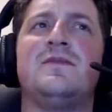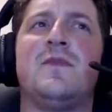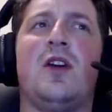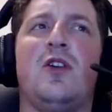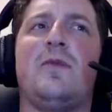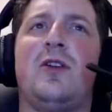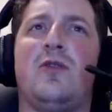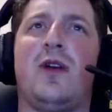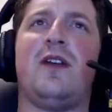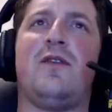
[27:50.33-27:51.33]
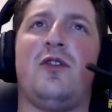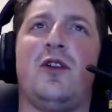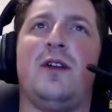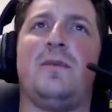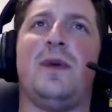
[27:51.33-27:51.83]
No, I know it'd be great
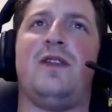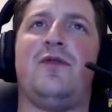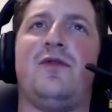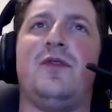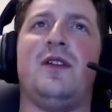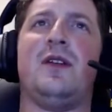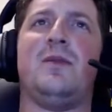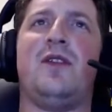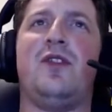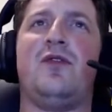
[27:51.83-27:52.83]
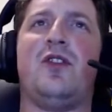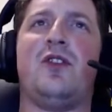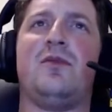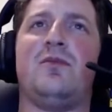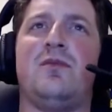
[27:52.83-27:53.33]
for it, but if you've got